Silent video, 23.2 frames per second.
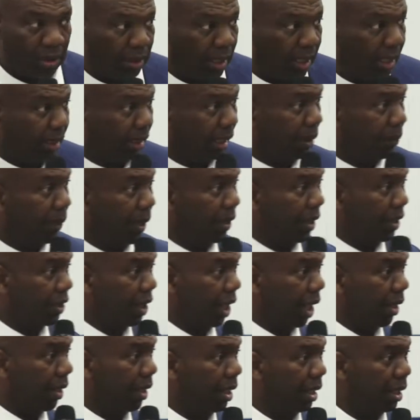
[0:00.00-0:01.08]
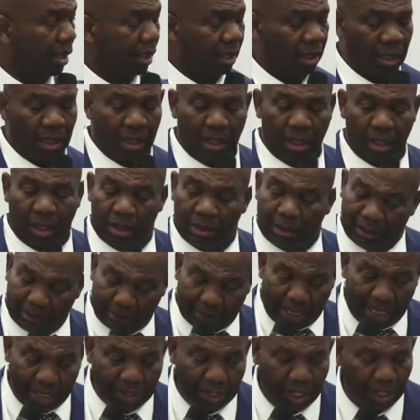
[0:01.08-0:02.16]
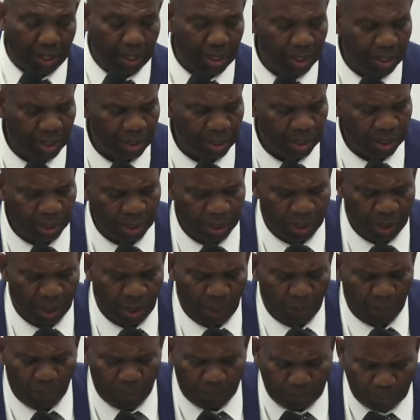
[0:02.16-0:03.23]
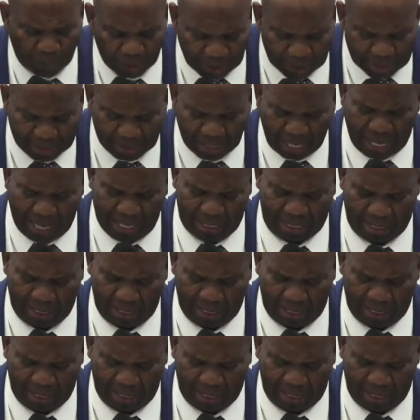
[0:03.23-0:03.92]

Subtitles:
I get a witness here? So stay there. We put aside